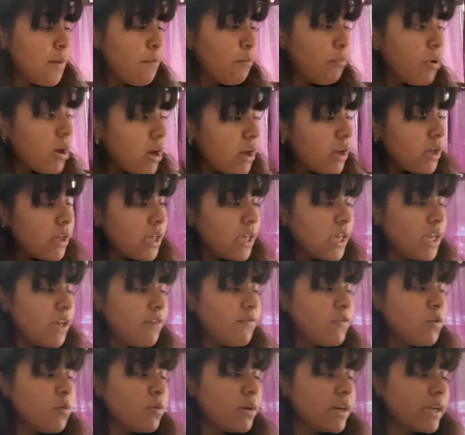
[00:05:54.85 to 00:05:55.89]
But
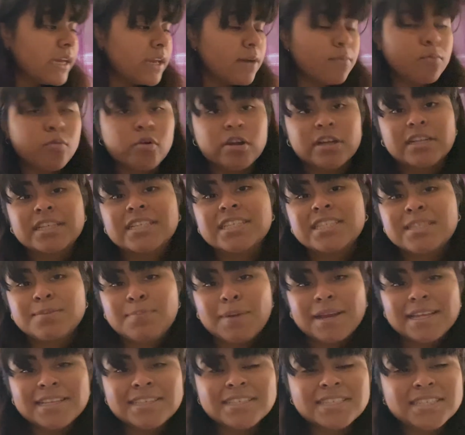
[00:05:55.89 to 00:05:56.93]
if you want to get a more
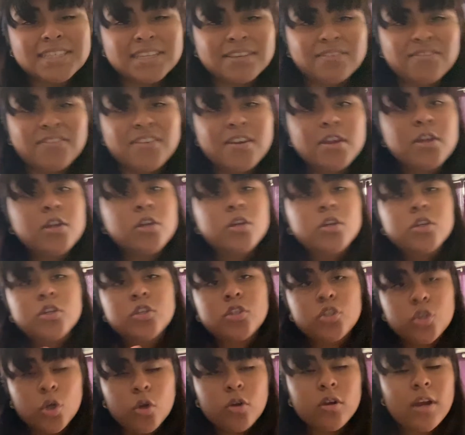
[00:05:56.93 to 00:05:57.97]
expensive
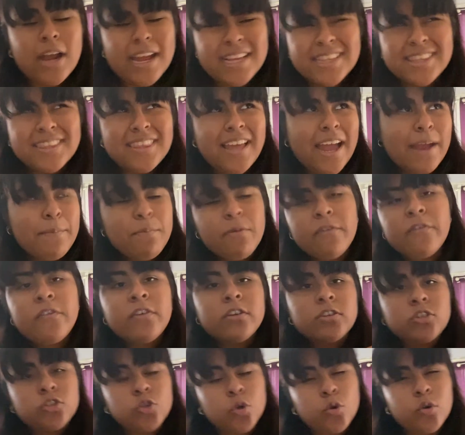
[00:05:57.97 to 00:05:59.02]
shoulder, I
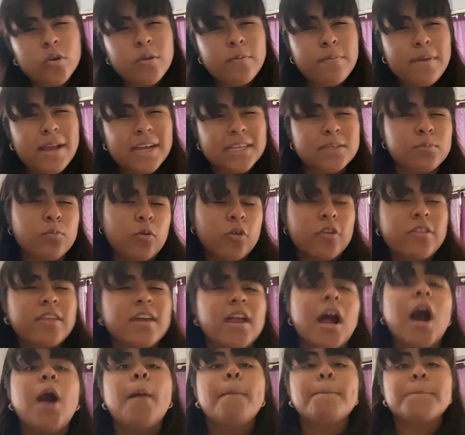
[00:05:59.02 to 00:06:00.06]
prefer shoulder bags more than
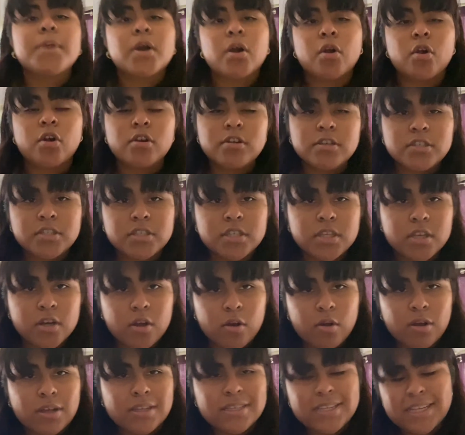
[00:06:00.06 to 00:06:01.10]
a purse, you
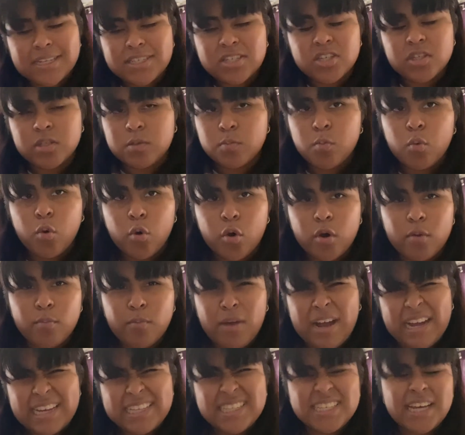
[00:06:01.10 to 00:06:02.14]
know, because that's just more
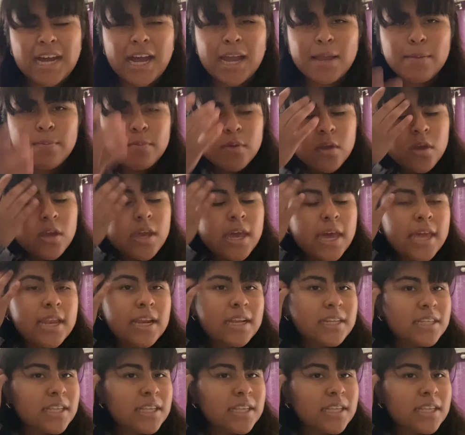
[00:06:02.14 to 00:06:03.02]
my type, and that's